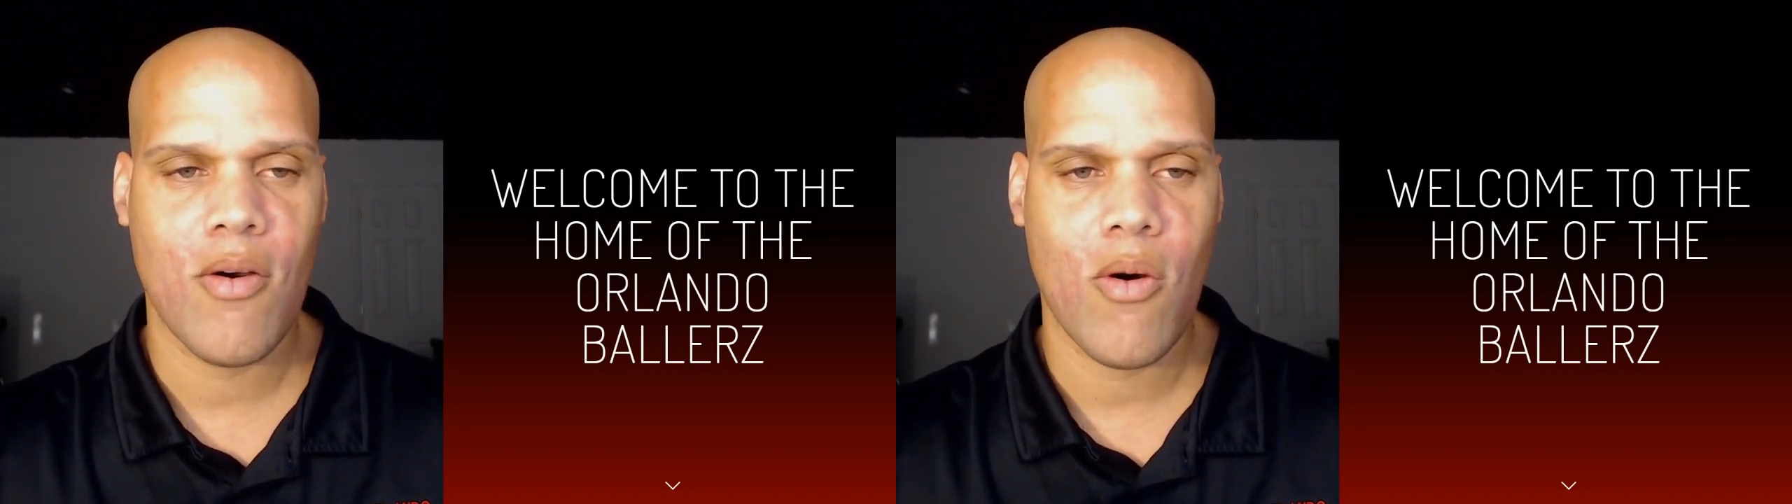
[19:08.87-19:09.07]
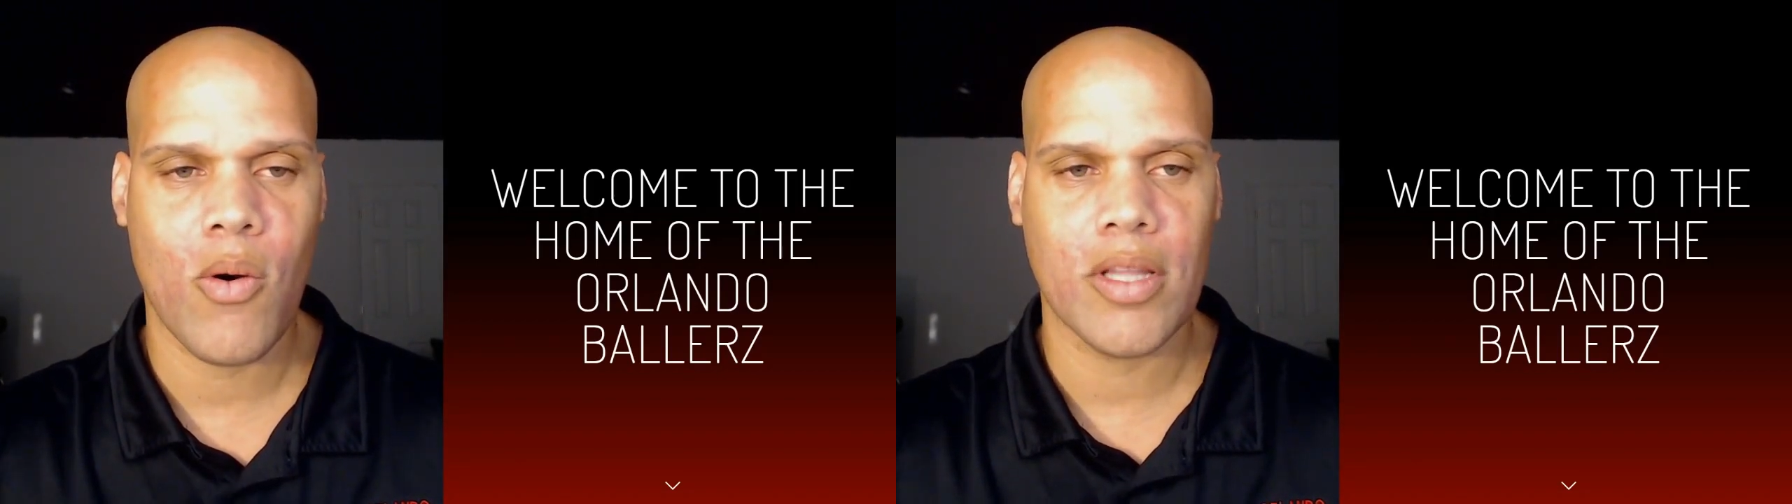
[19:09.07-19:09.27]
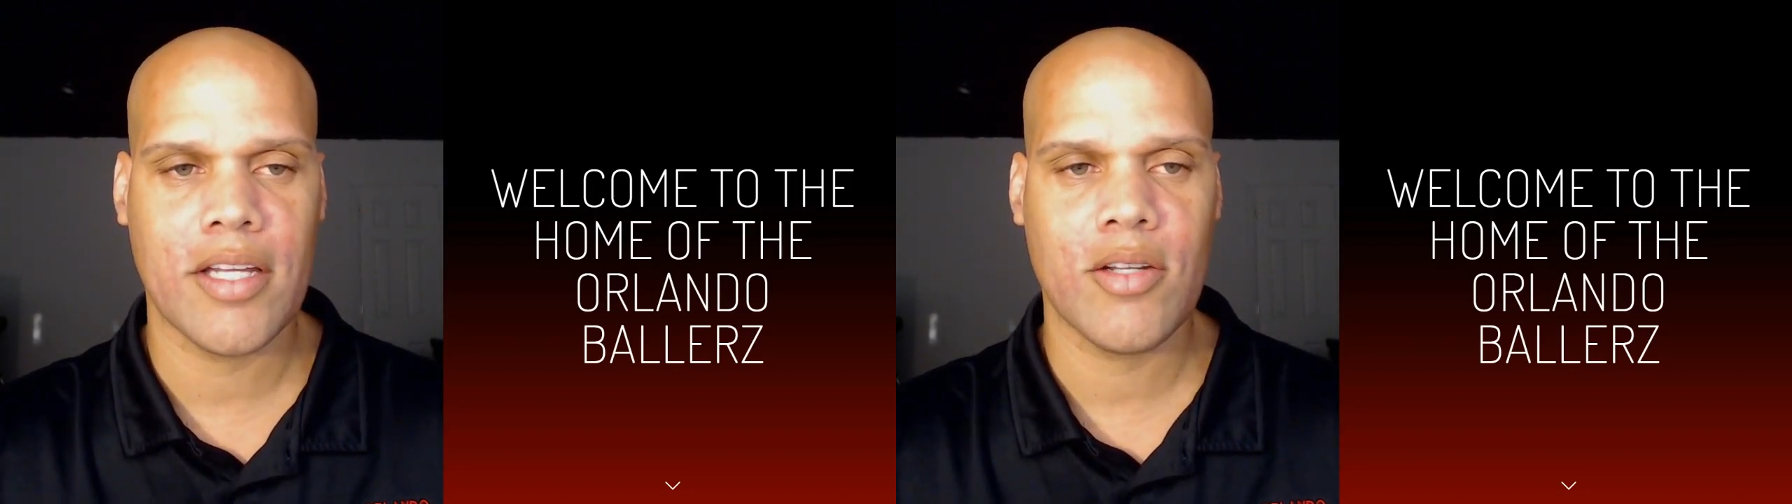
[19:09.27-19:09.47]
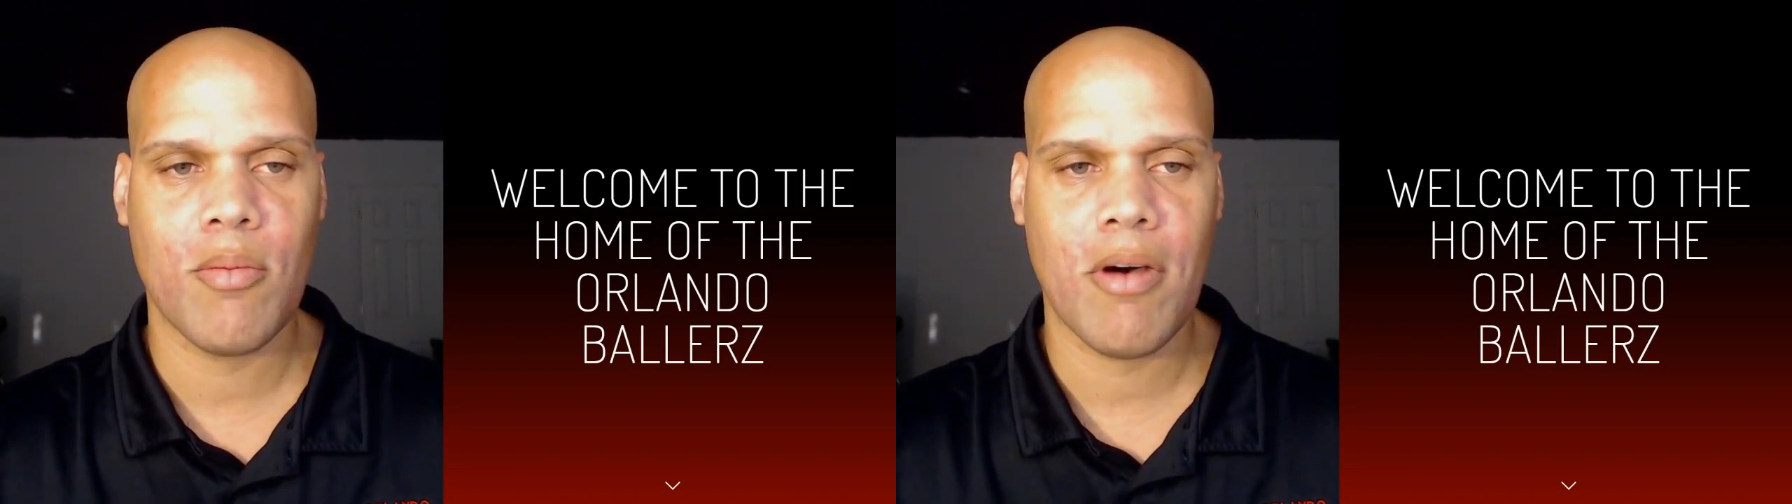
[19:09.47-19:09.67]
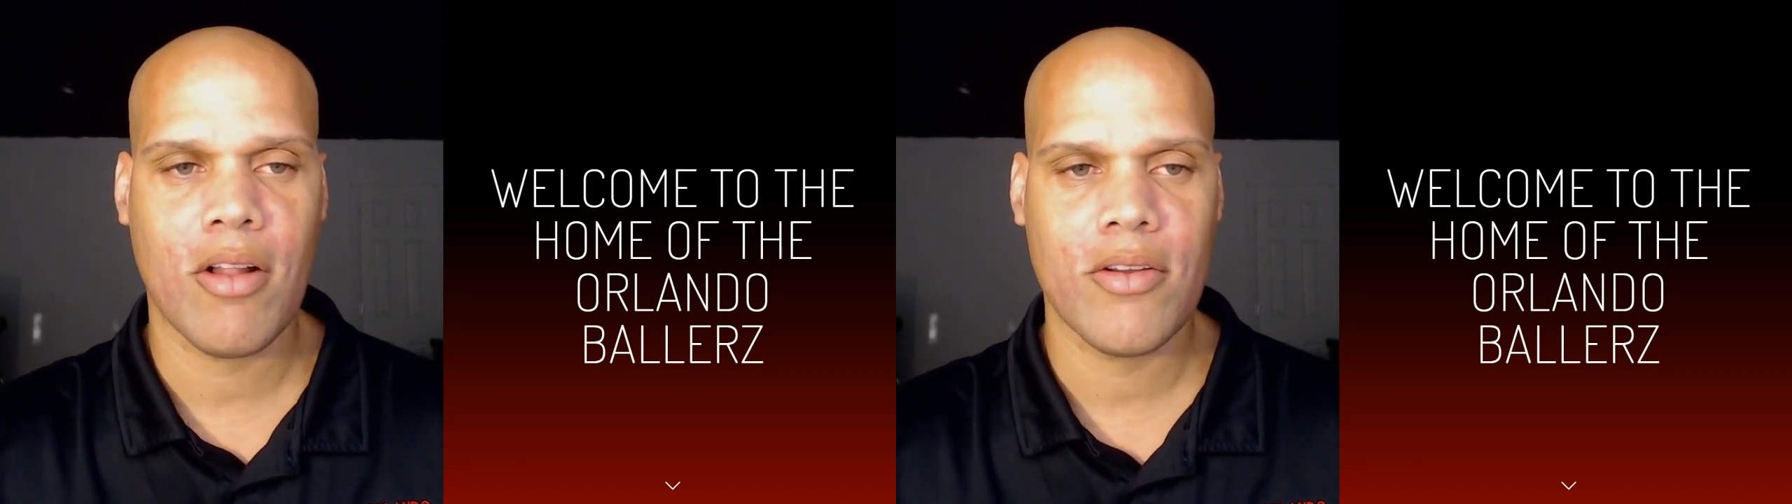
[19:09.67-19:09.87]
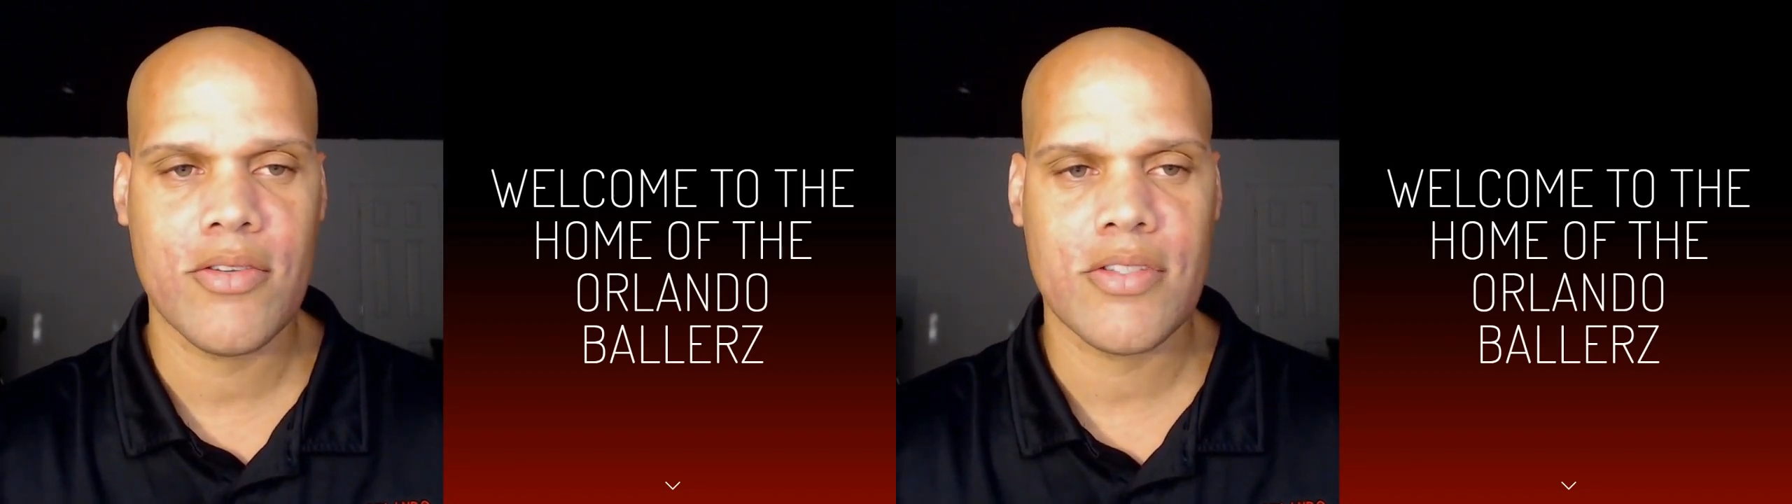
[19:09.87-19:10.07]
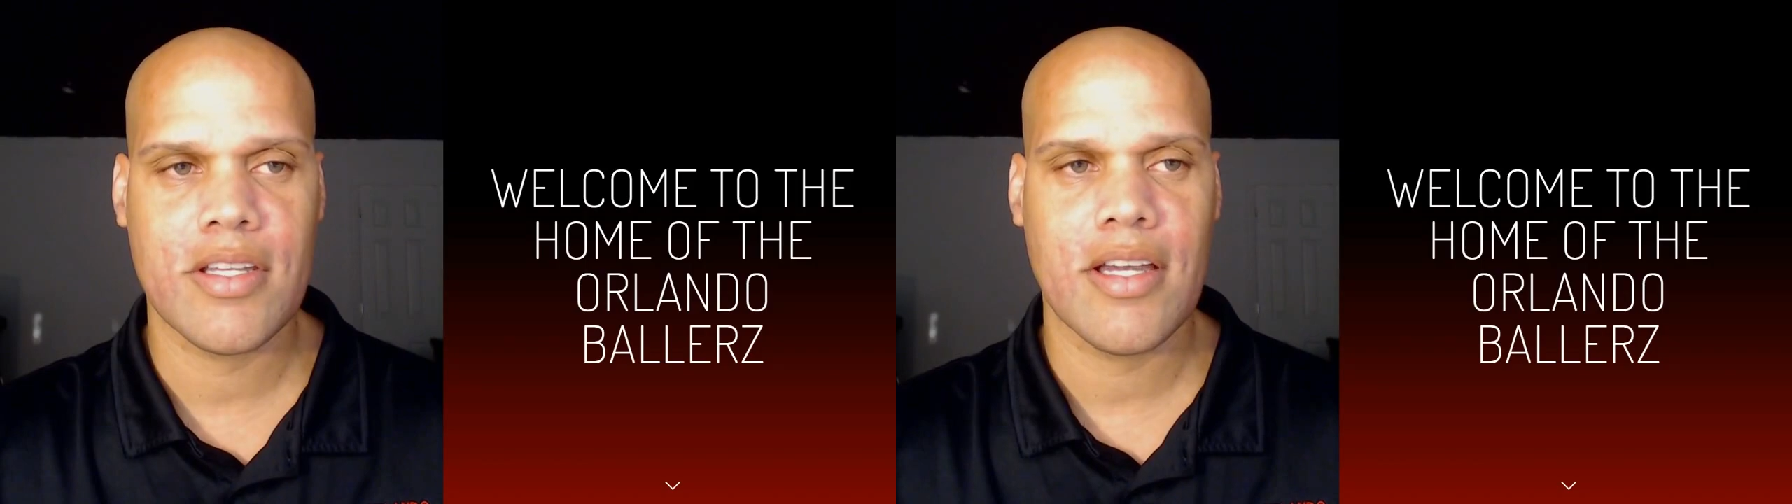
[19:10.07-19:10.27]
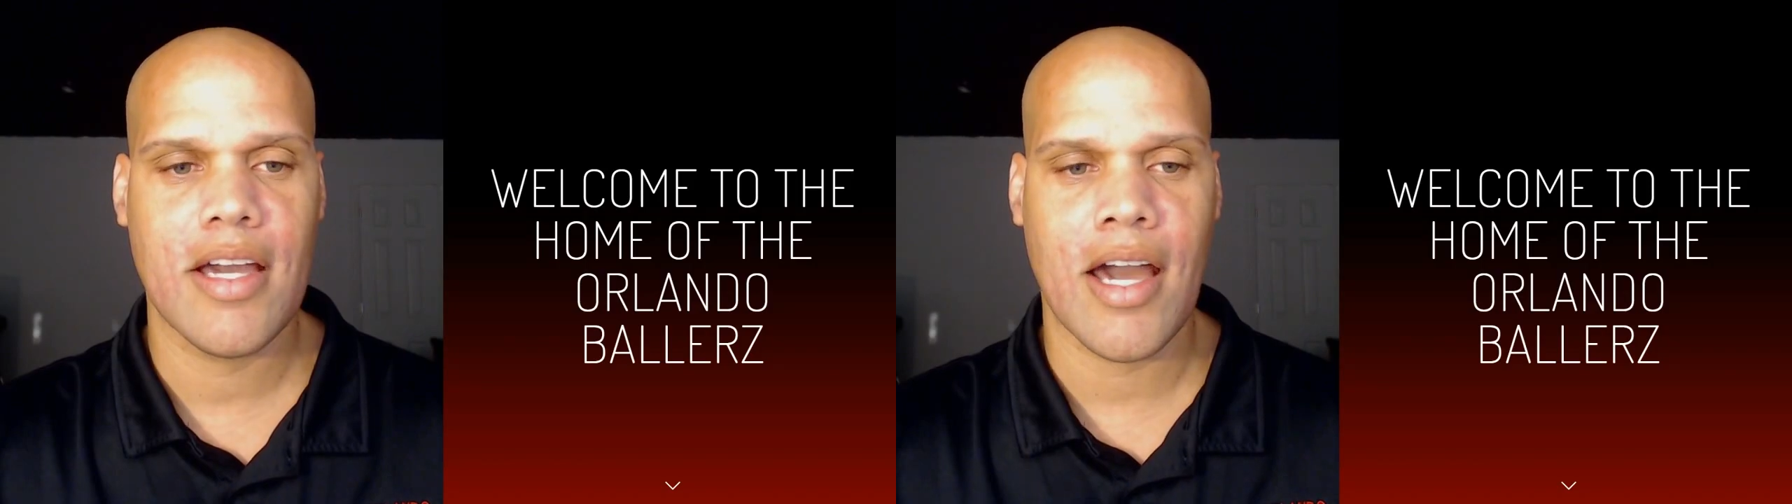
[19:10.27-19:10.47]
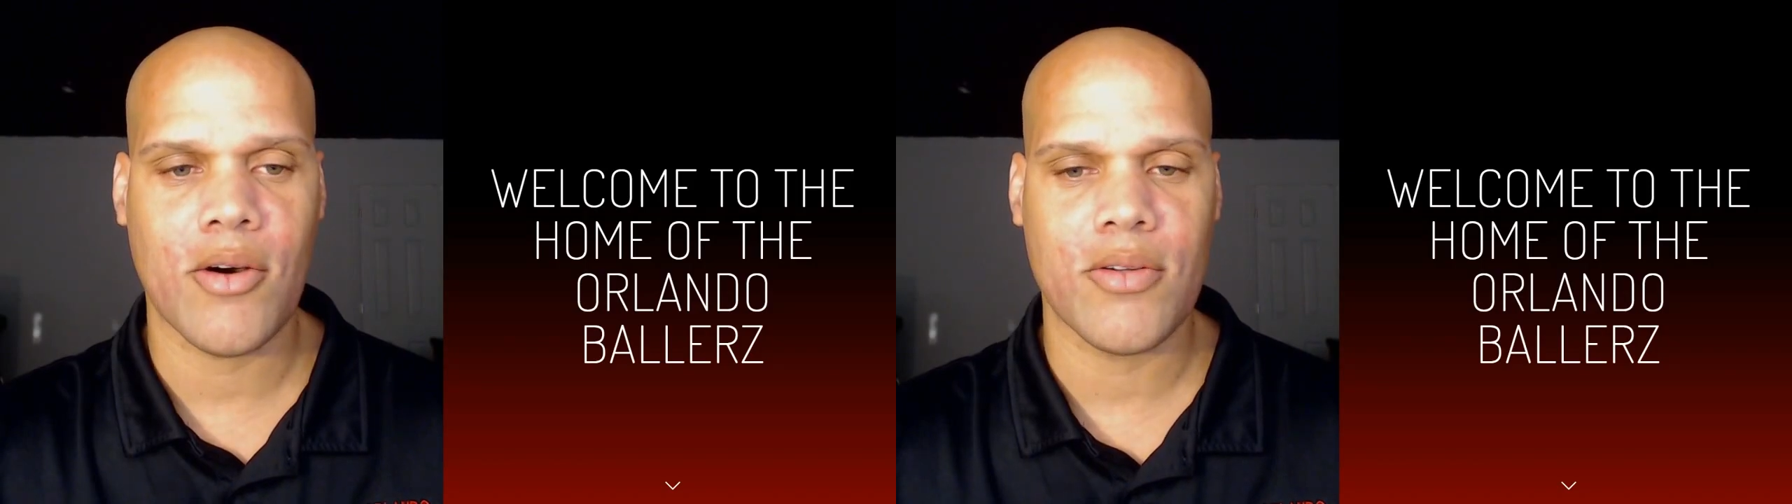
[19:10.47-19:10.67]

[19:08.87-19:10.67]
Orlando Ballers out.